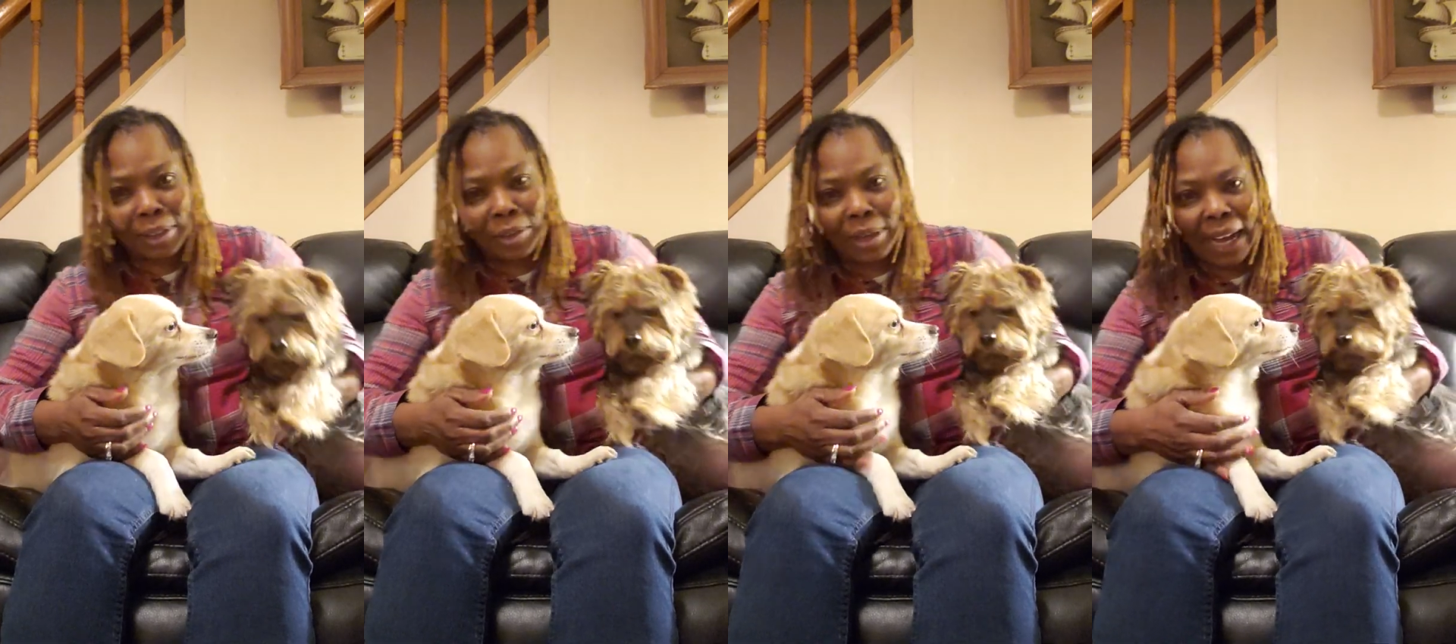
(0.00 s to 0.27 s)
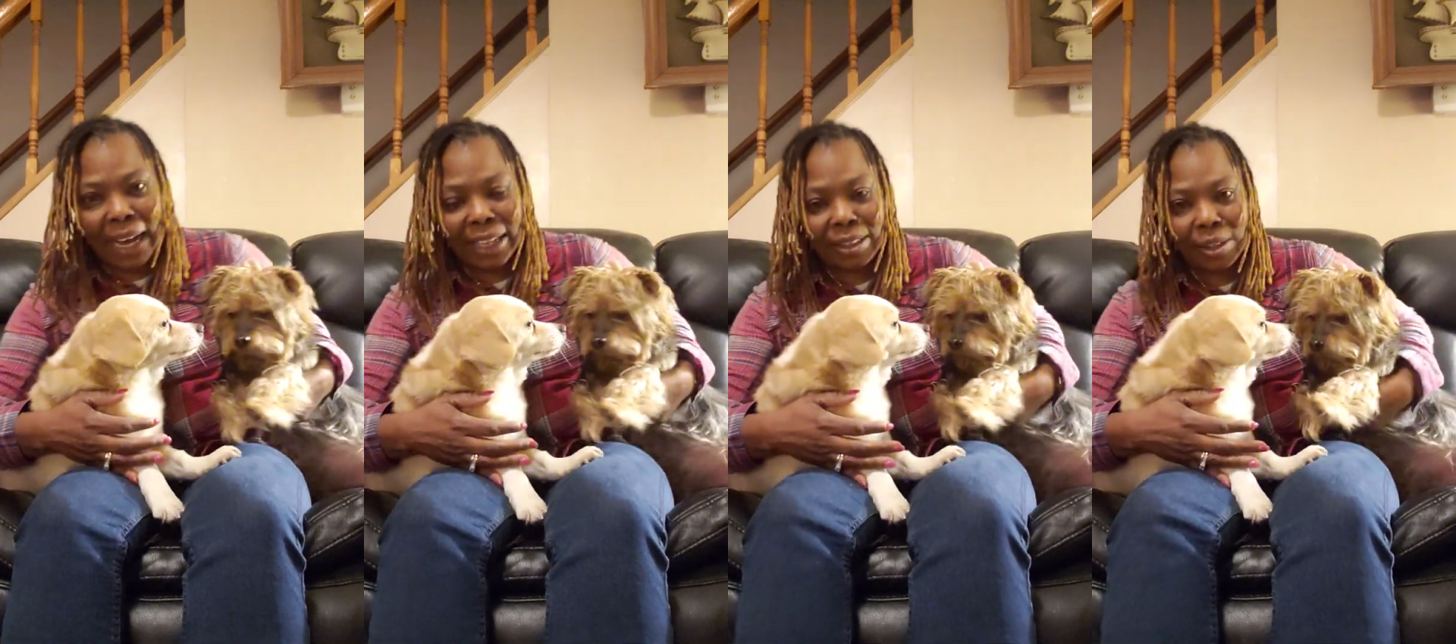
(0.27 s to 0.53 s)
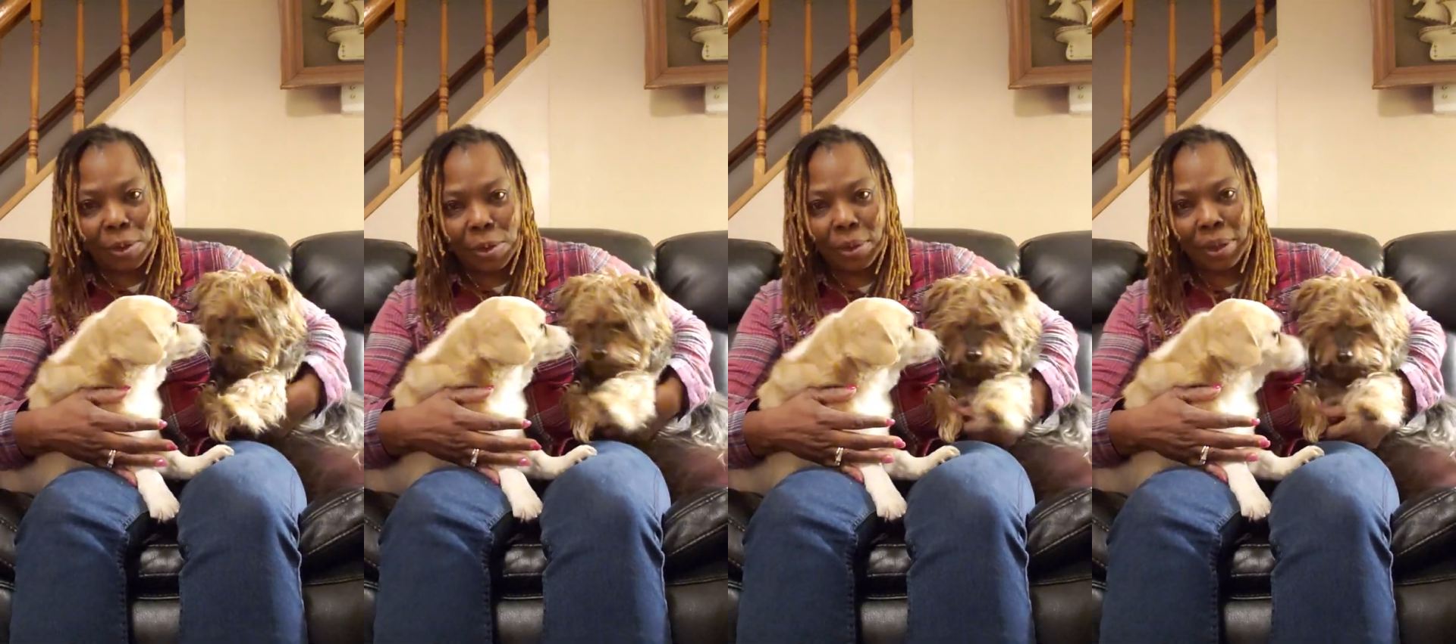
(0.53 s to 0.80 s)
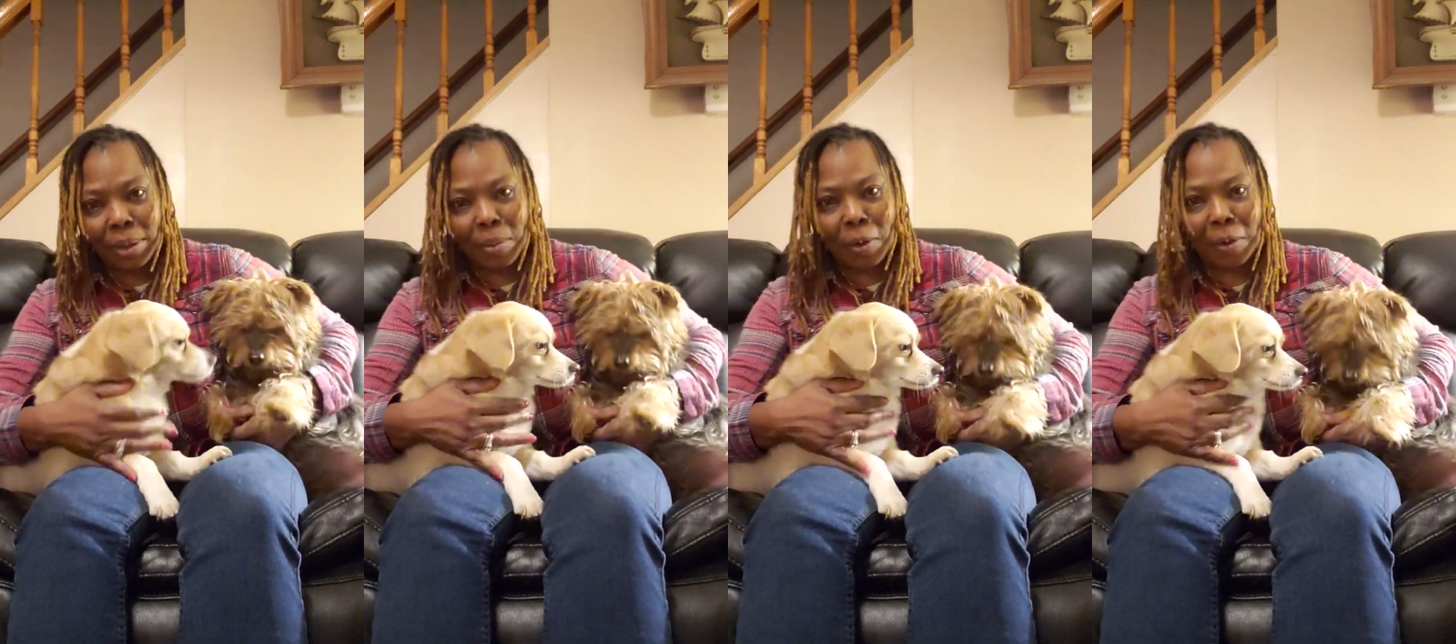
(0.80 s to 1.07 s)
You guys know
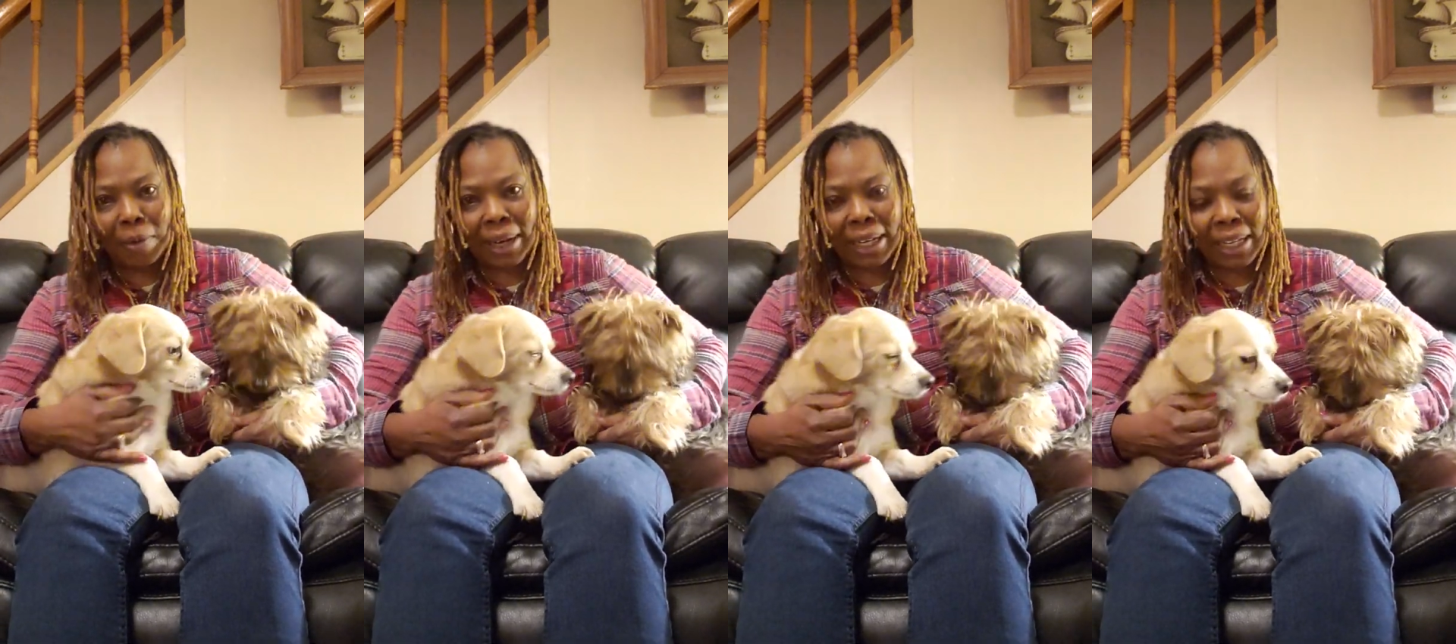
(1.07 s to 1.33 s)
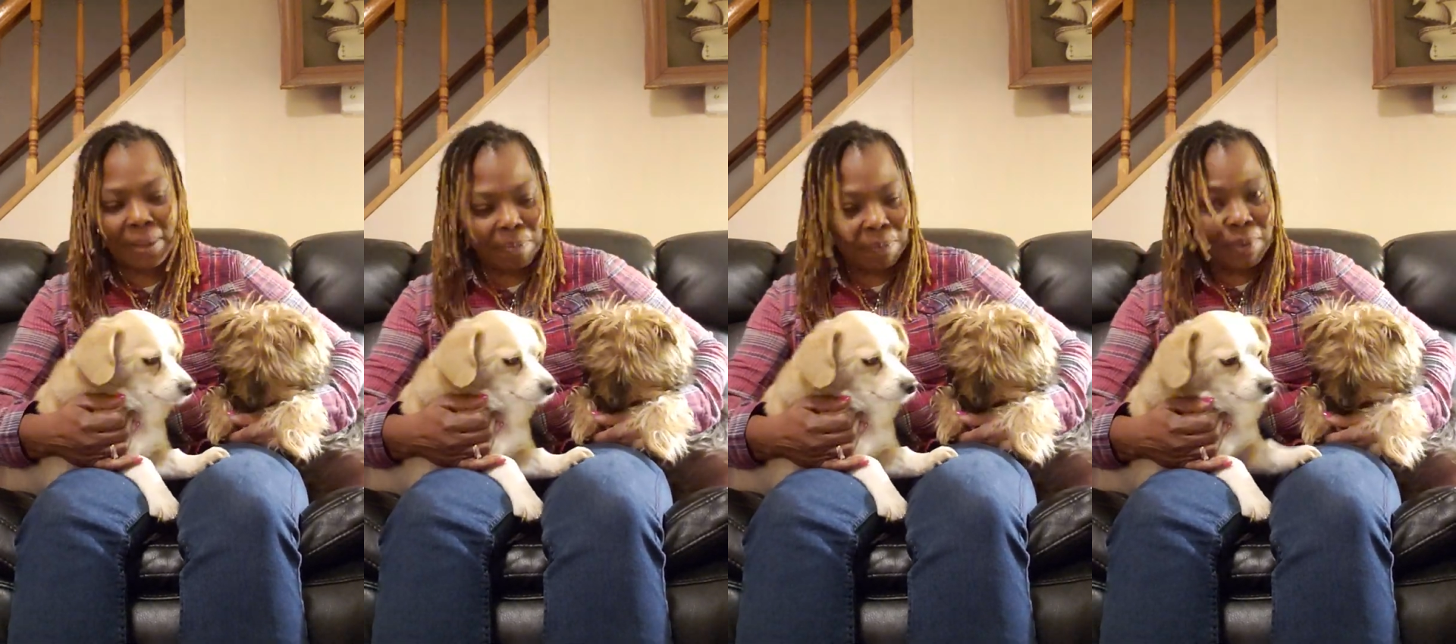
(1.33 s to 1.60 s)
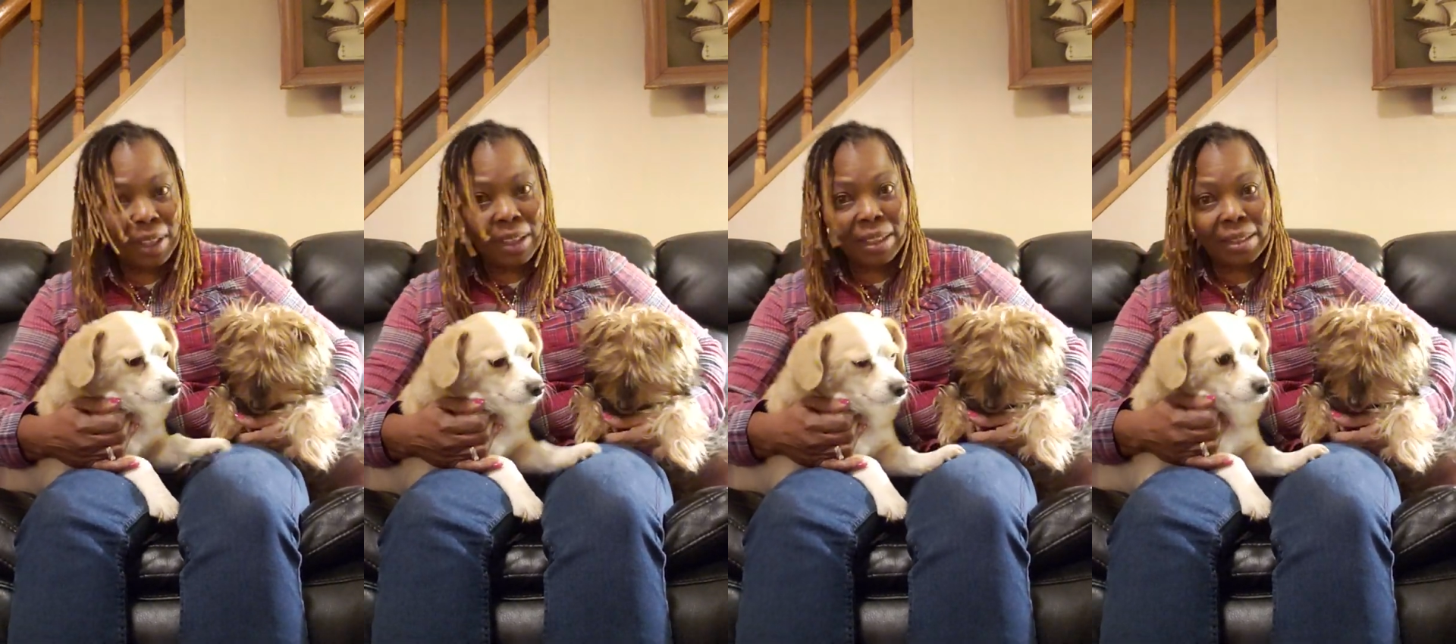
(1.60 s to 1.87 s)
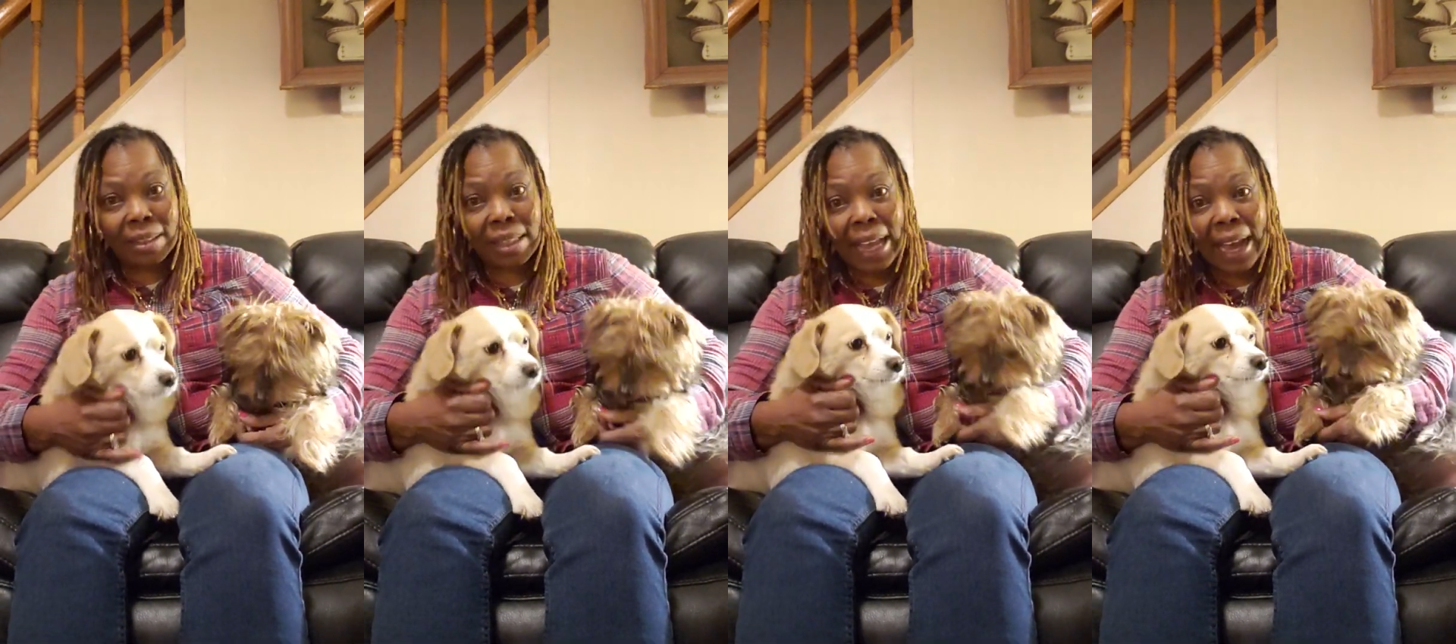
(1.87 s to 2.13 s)
him already.
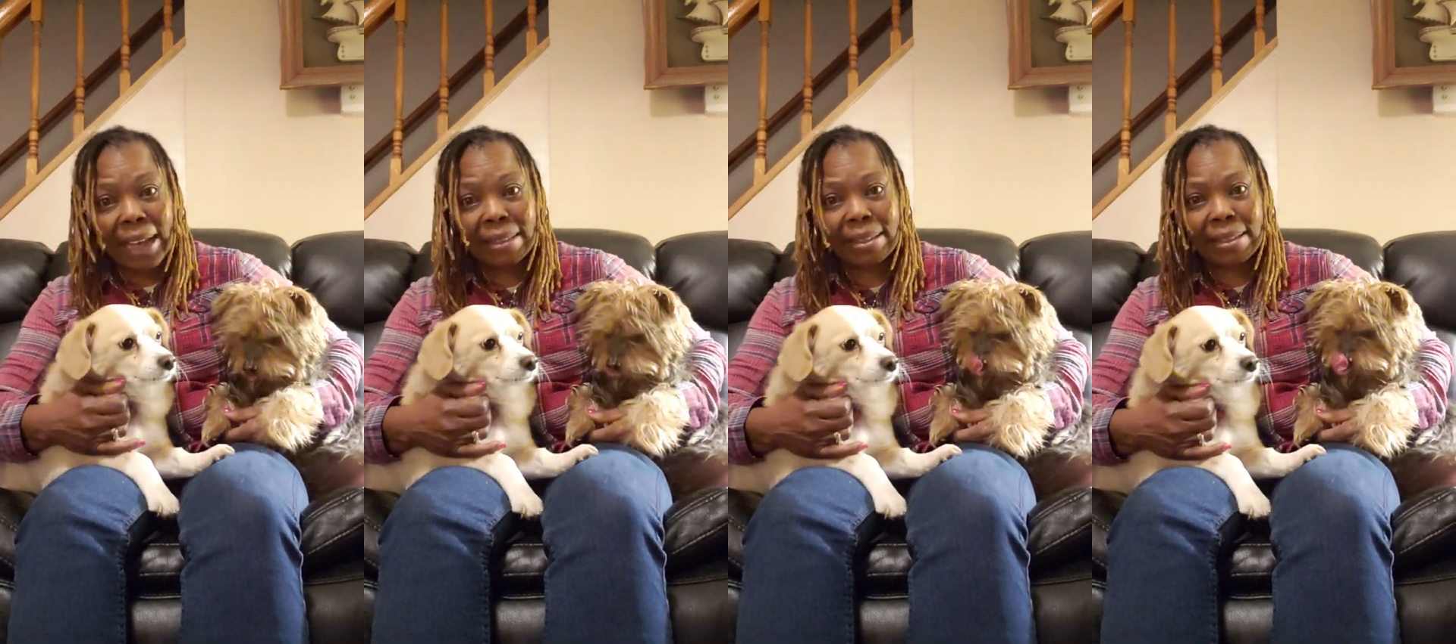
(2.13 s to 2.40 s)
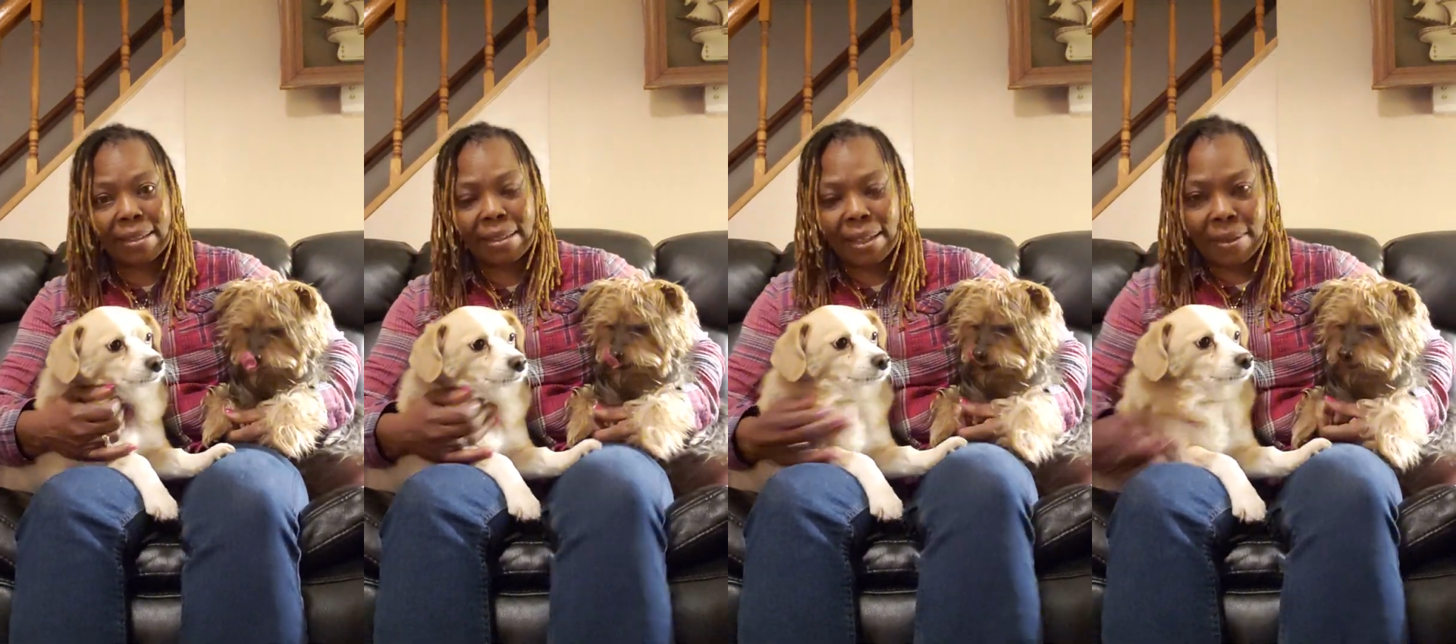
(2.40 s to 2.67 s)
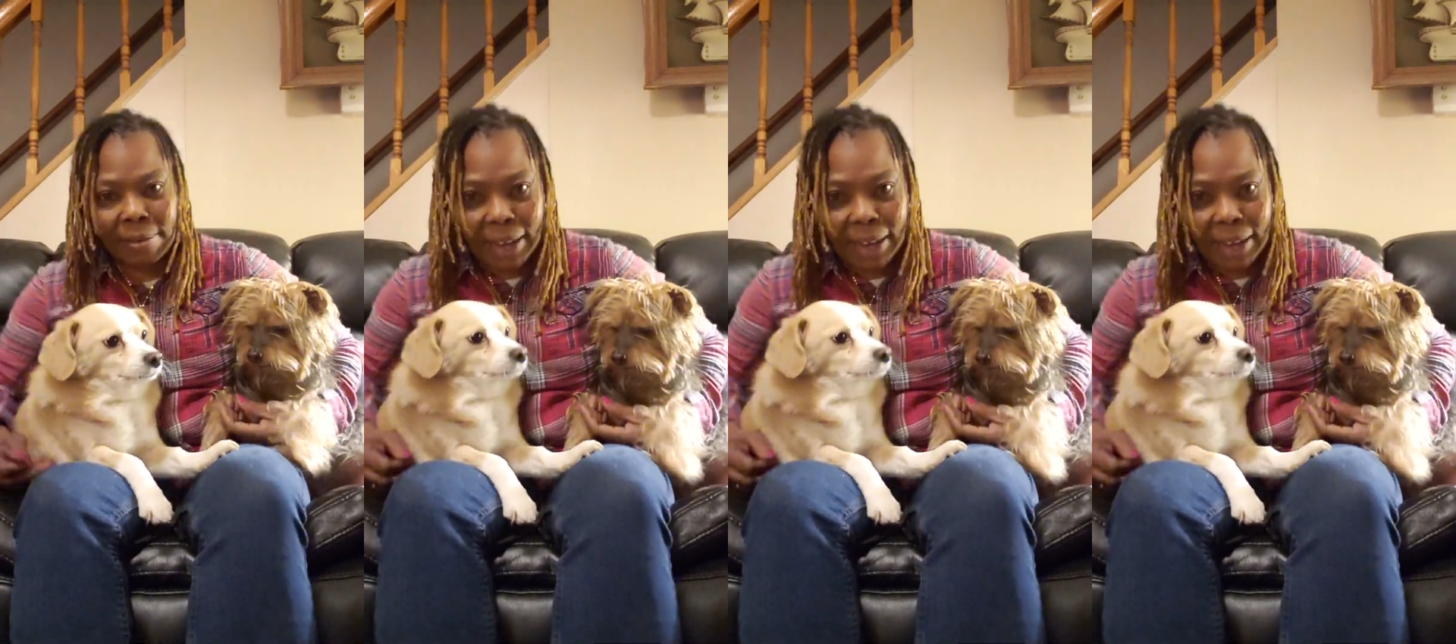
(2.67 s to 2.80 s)
It's Tazizi,